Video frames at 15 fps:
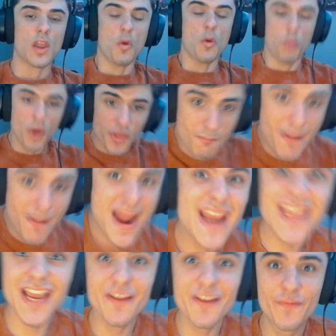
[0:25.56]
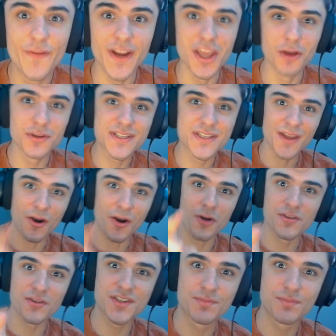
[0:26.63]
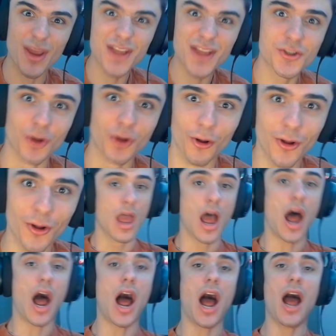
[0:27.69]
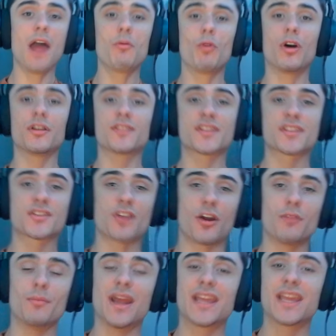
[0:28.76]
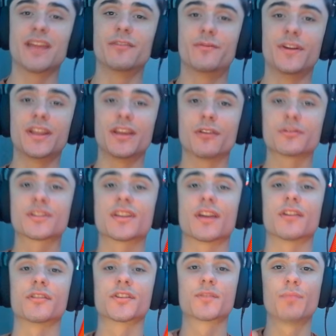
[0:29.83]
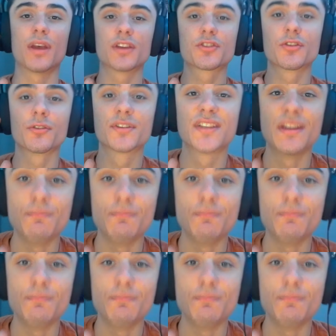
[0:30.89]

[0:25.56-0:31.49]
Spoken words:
With making videos that aren't special, I want to start making videos that are special to